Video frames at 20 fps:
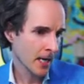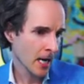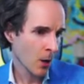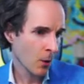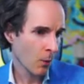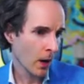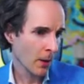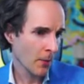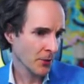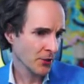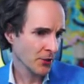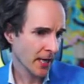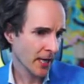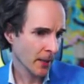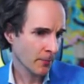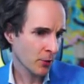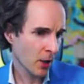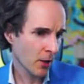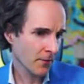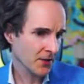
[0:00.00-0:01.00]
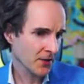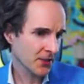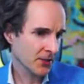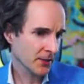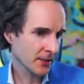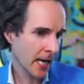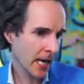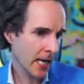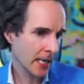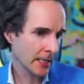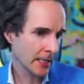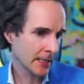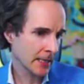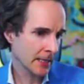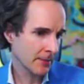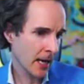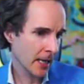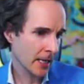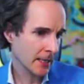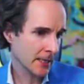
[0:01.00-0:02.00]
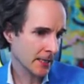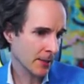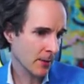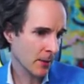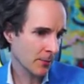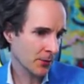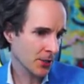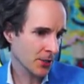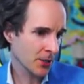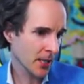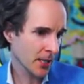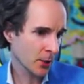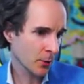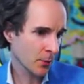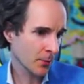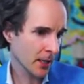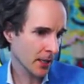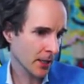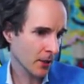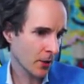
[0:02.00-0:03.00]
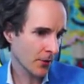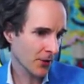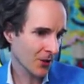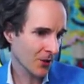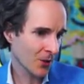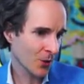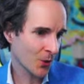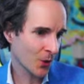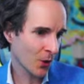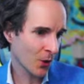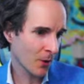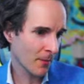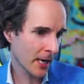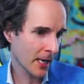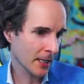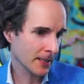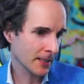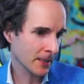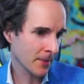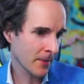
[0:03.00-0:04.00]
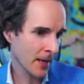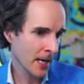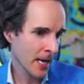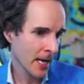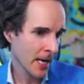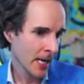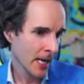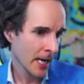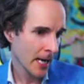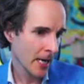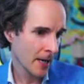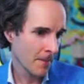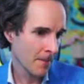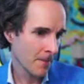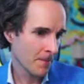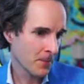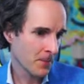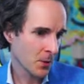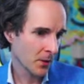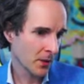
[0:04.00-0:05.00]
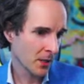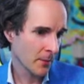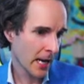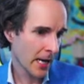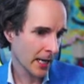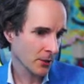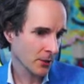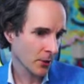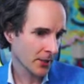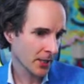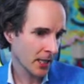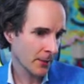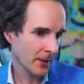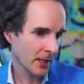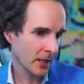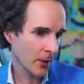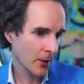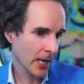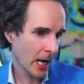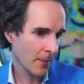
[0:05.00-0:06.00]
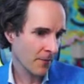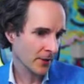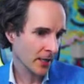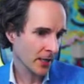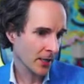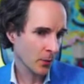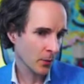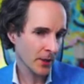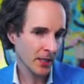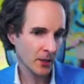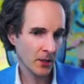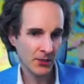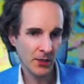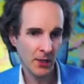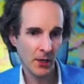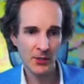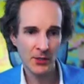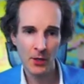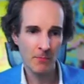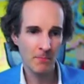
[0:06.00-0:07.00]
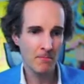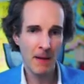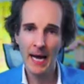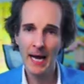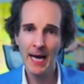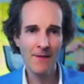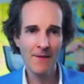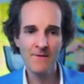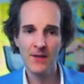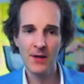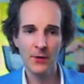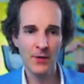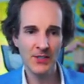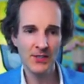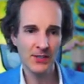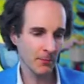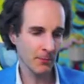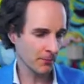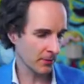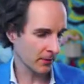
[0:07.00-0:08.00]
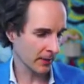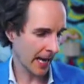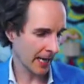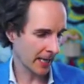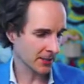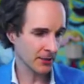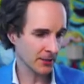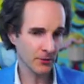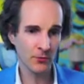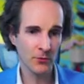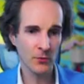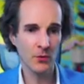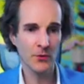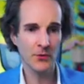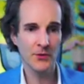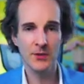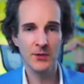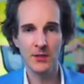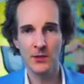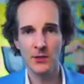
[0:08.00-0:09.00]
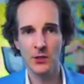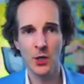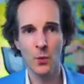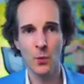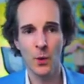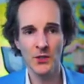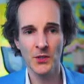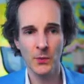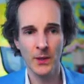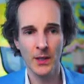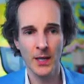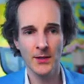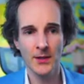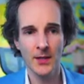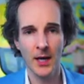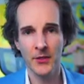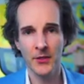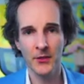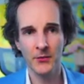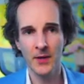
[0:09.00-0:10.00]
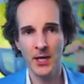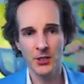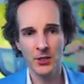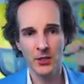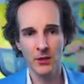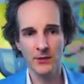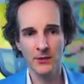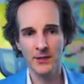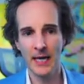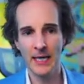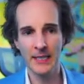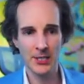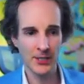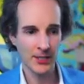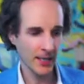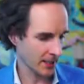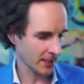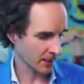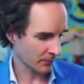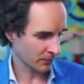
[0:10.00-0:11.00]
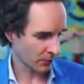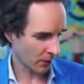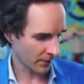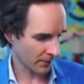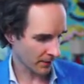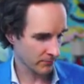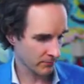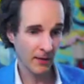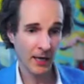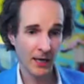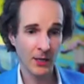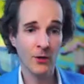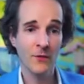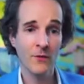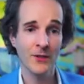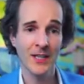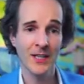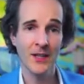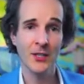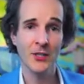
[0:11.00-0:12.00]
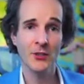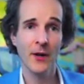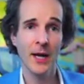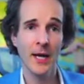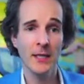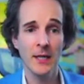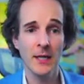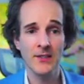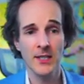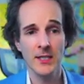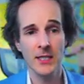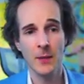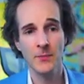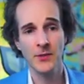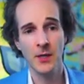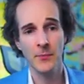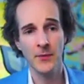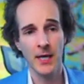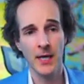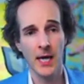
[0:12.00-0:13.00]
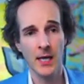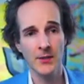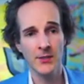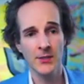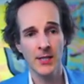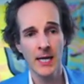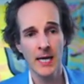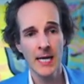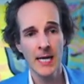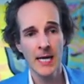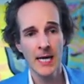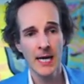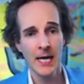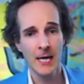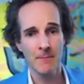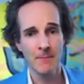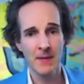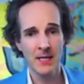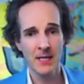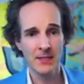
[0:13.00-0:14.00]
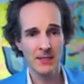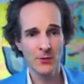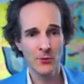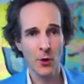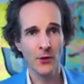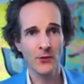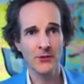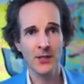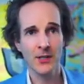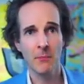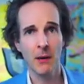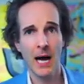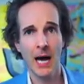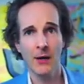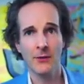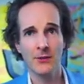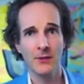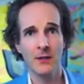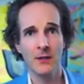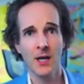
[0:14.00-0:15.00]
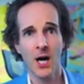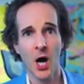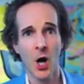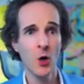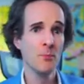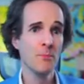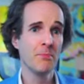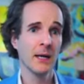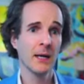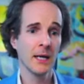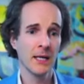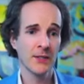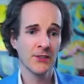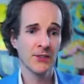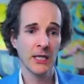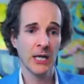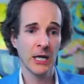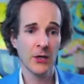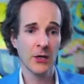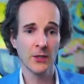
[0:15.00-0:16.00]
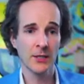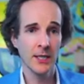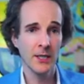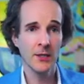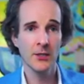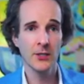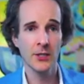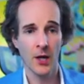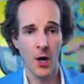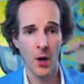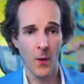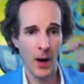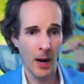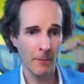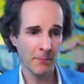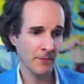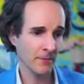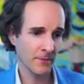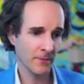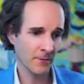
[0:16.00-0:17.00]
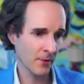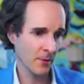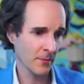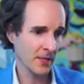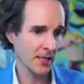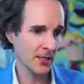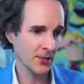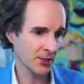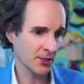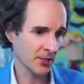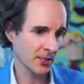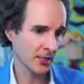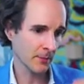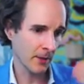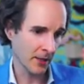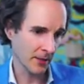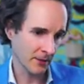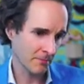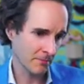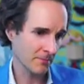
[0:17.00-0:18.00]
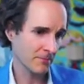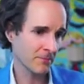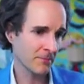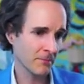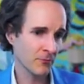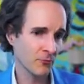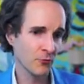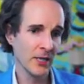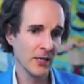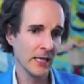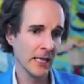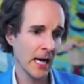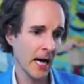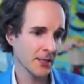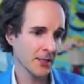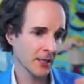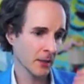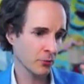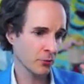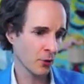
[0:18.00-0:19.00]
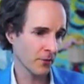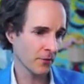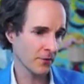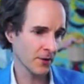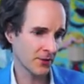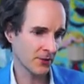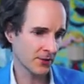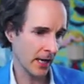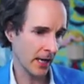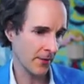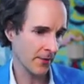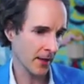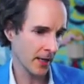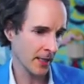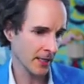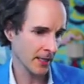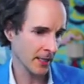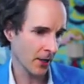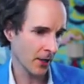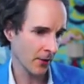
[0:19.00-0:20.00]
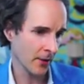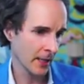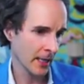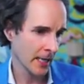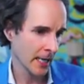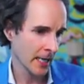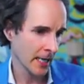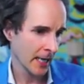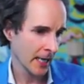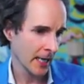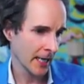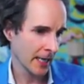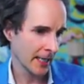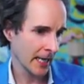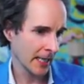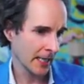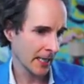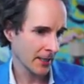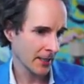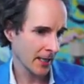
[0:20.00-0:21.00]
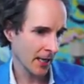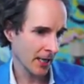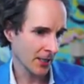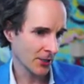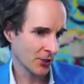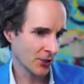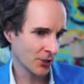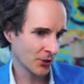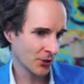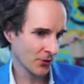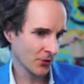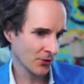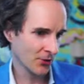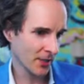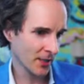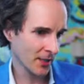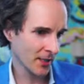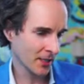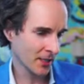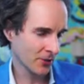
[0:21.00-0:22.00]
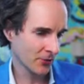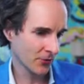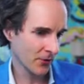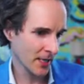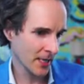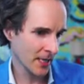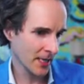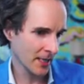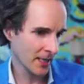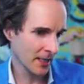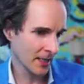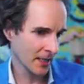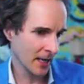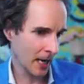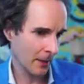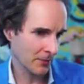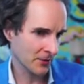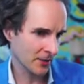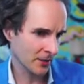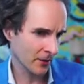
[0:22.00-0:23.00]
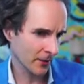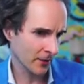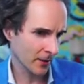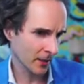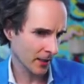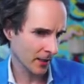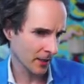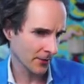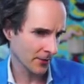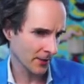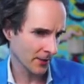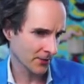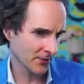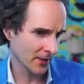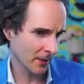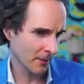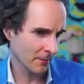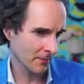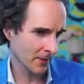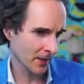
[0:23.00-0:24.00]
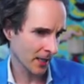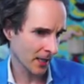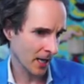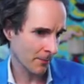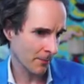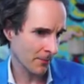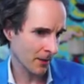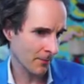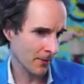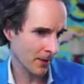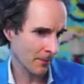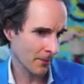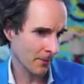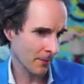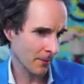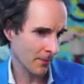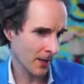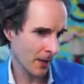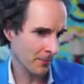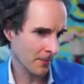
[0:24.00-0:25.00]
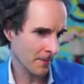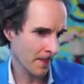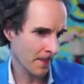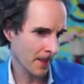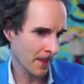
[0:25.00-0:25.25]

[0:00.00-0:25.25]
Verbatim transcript: Why would you take profits today? Says Maxim. Appreciate you being on the call, Maxim. Um, will the market not keep going up for another week or so? So I have very simple exit rules. So once we hit that threshold, I just take the profit. I look for another trade. I set up something else. Um, it's not about hoping it's going to continue to go up. For me, it's just about realizing profits and then, you know, uh, getting there. Juicy green, absolutely. And then something up, up, up, up, up.